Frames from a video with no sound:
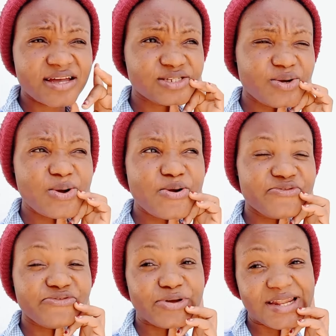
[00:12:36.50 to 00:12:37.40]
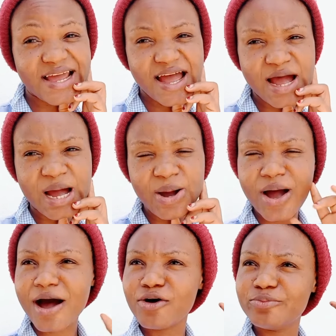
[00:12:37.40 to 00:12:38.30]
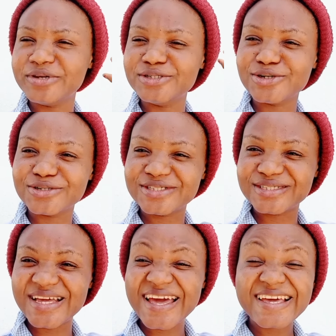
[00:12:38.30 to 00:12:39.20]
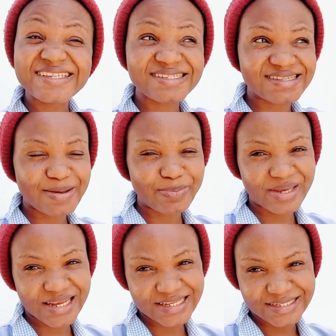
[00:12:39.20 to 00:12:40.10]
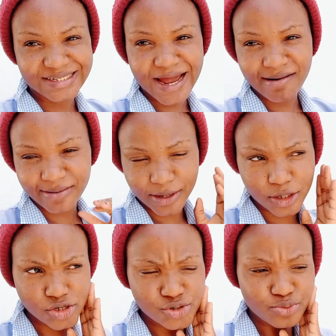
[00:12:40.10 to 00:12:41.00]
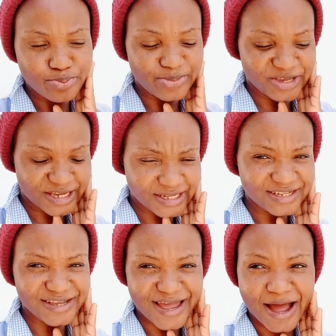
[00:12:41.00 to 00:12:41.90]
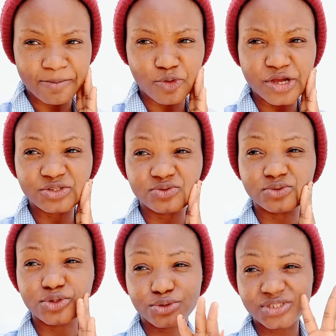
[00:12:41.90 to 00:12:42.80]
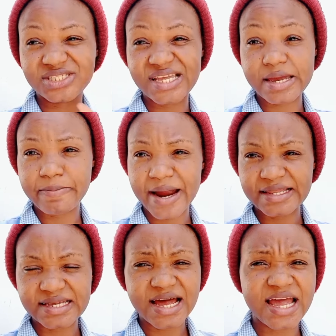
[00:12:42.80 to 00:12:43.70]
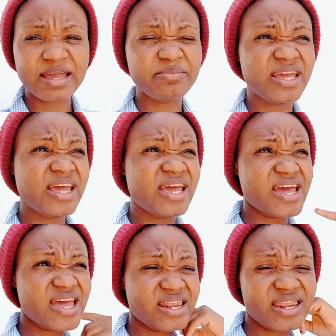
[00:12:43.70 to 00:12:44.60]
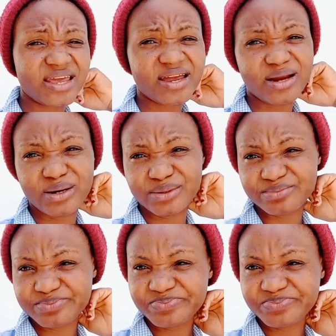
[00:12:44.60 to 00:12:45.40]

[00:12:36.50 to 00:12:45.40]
So for now, I'll be just stepping it down a little bit. Yeah, I'm going to just take my time, and